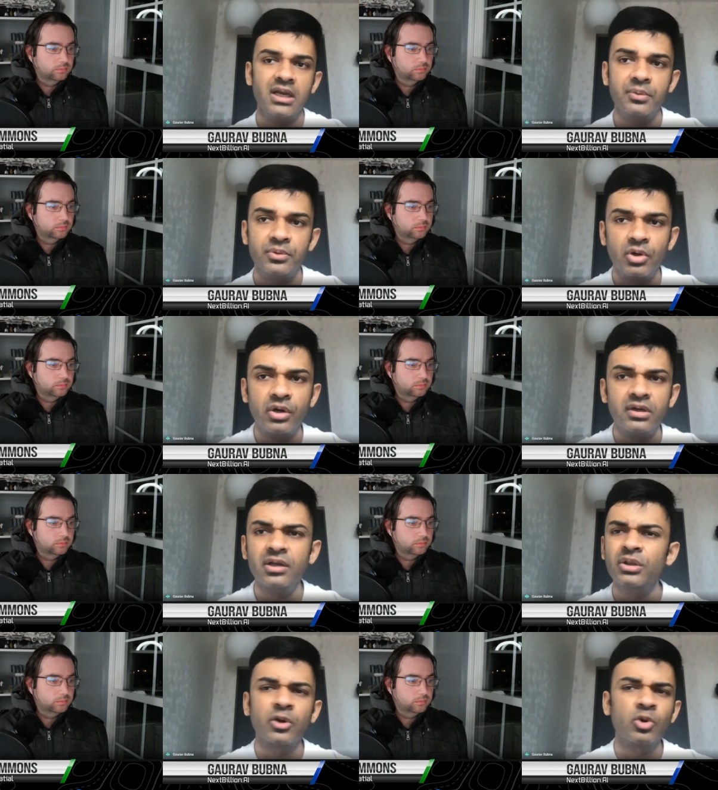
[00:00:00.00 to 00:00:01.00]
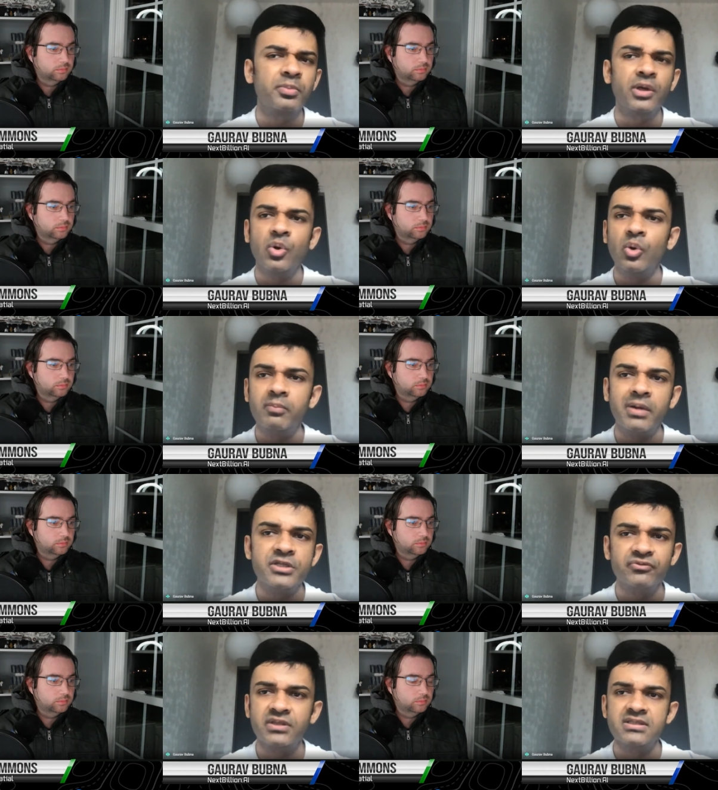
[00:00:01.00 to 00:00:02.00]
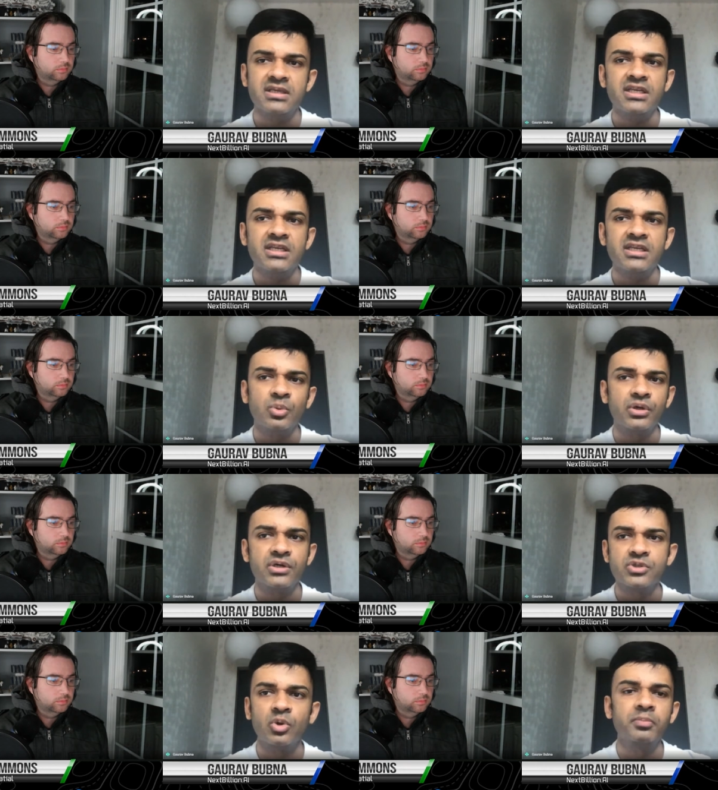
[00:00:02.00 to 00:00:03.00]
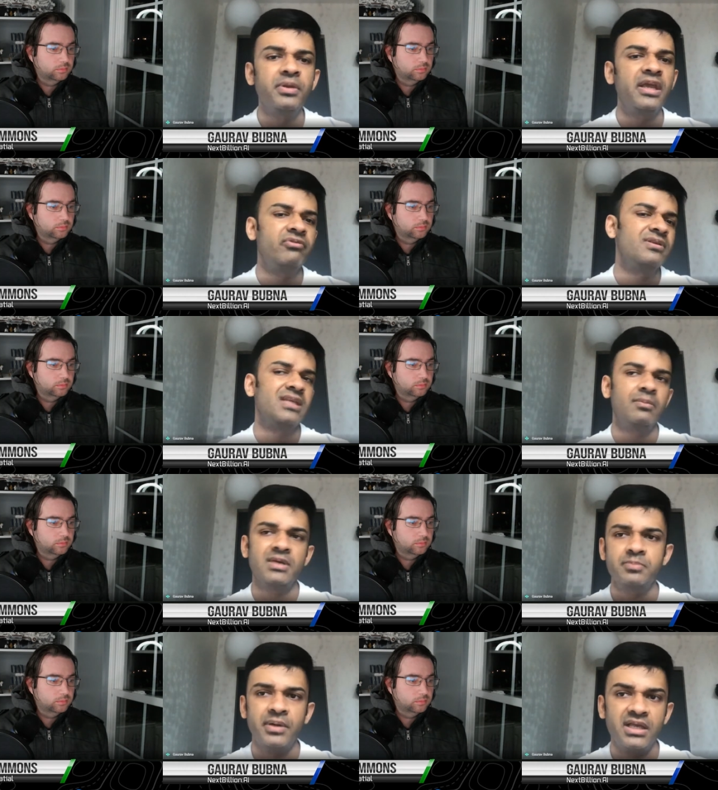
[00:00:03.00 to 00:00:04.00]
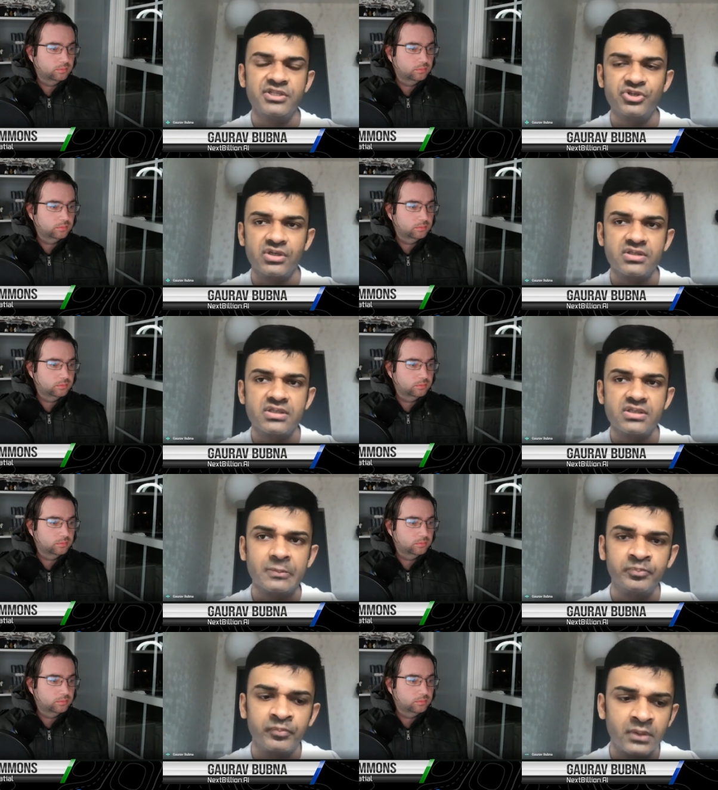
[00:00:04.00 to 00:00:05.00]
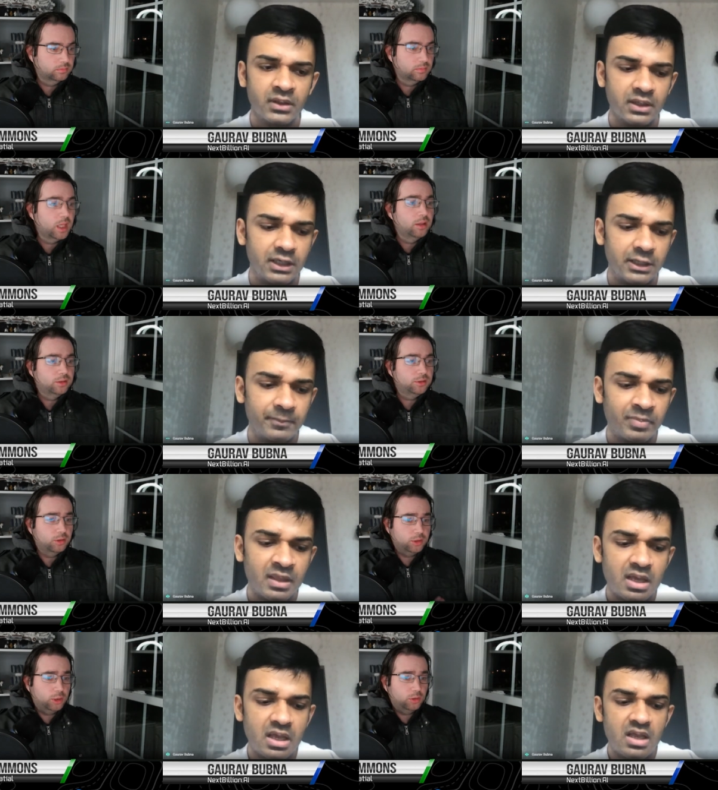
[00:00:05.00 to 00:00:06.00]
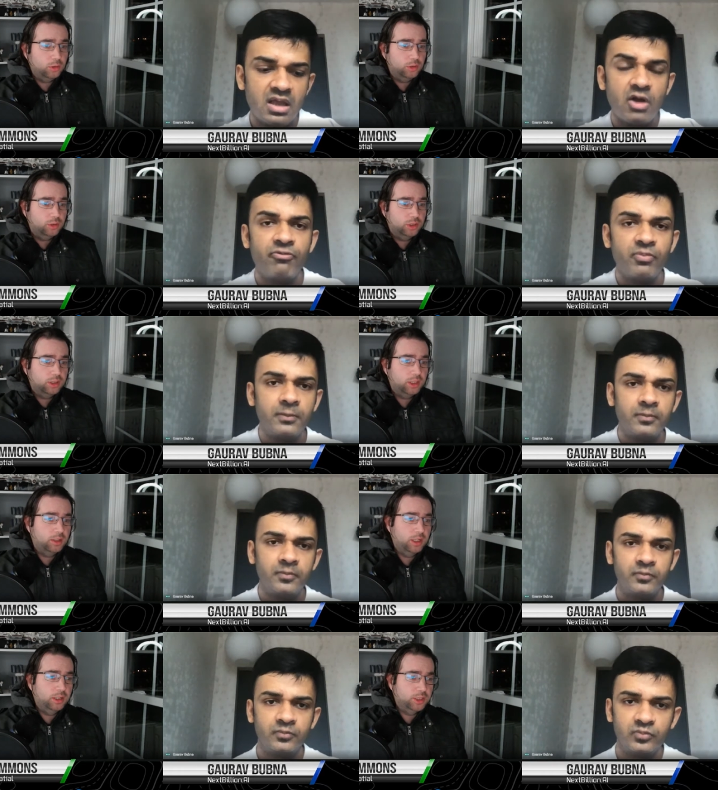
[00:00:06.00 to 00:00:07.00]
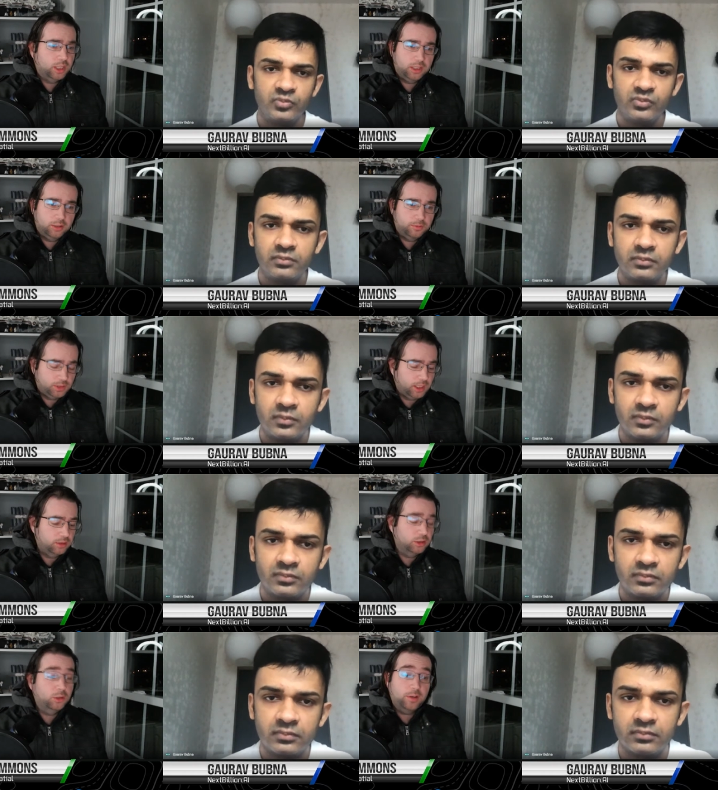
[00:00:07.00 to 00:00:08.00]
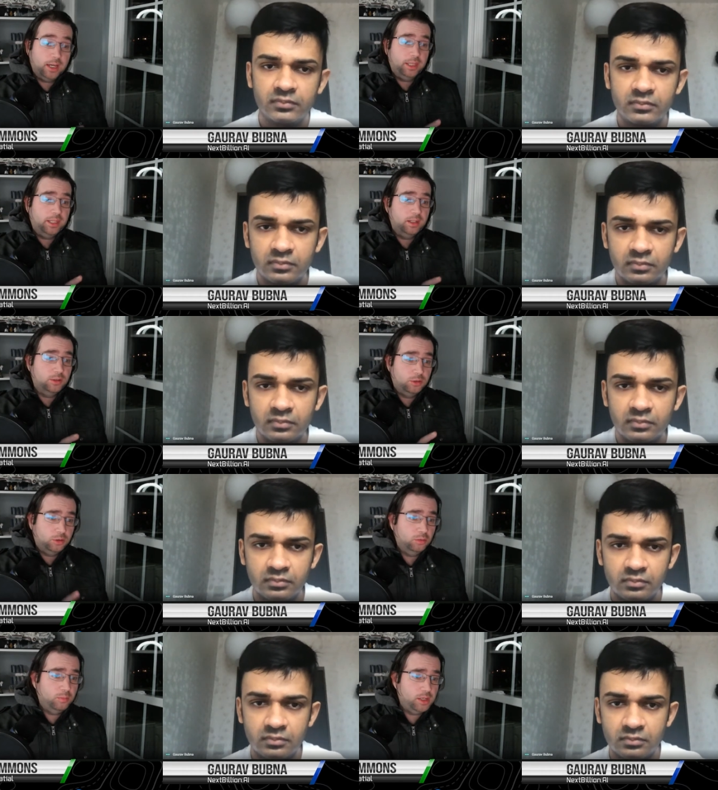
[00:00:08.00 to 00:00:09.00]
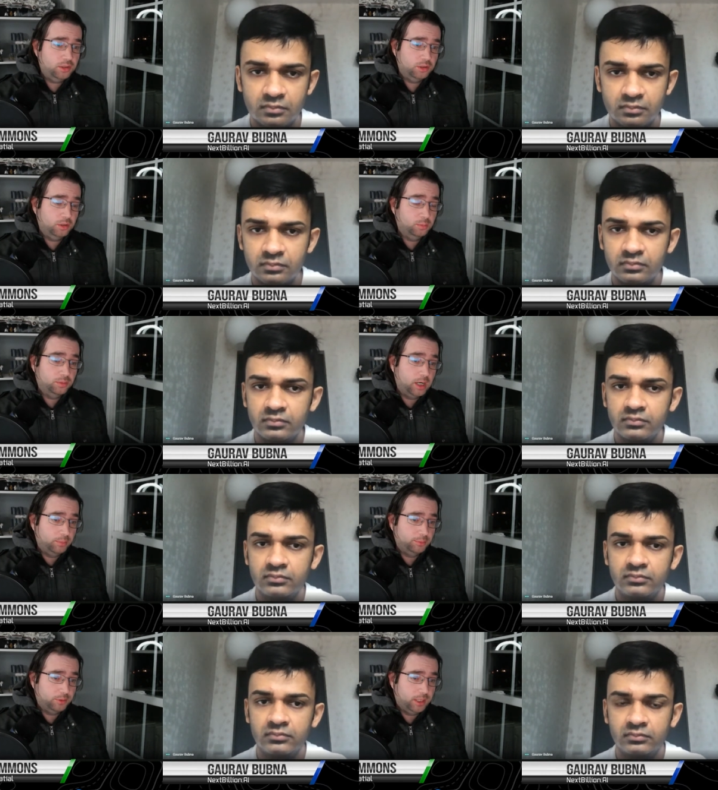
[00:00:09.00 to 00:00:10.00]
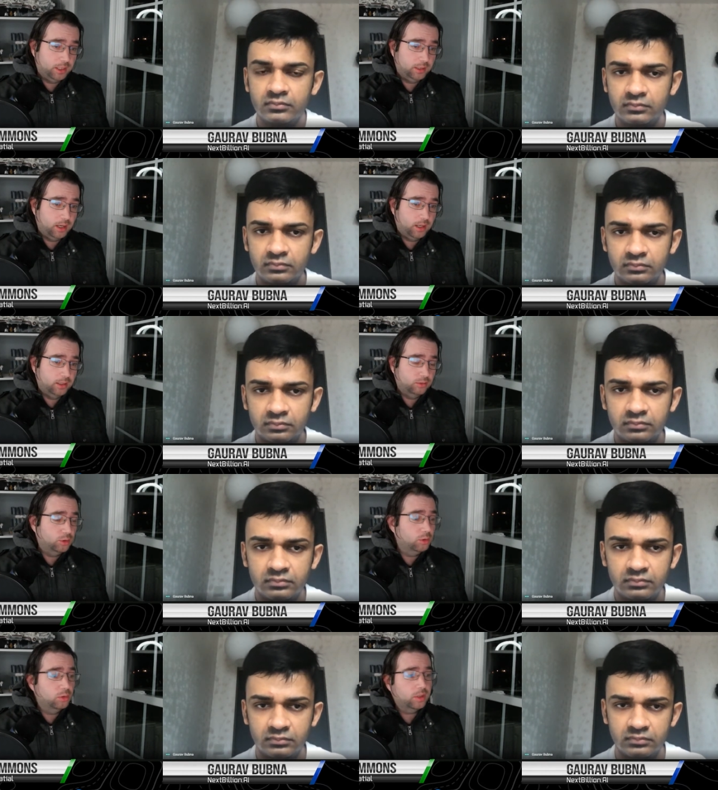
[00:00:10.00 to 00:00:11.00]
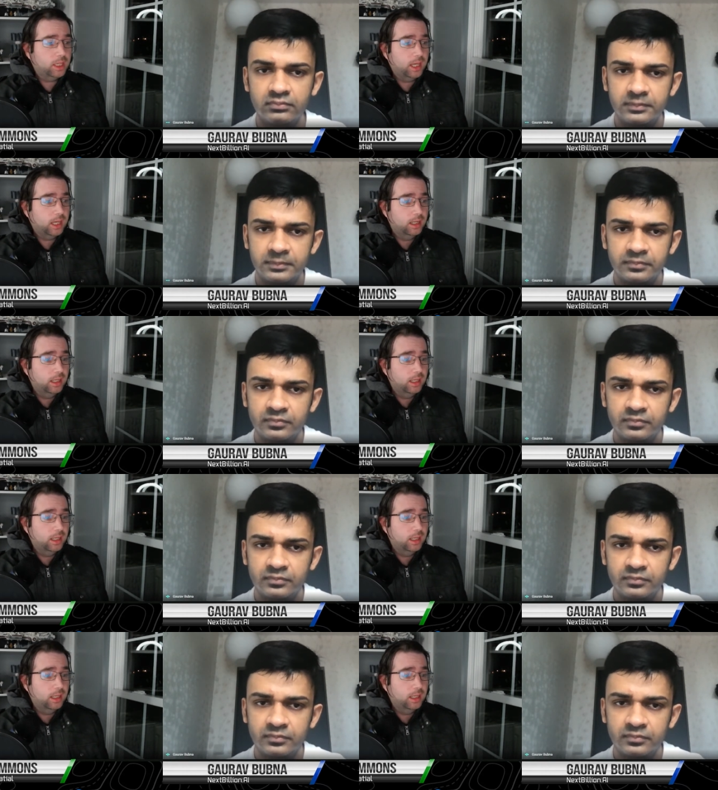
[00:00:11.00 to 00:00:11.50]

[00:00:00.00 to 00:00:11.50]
Speaker 1: allowed or you know there could be a whole bunch of these e-scooters don't behave the same as pedestrians so um, you,
Speaker 2: you, just to interject there for a second so you've highlighted two major problems right uh, google can't mm-hmm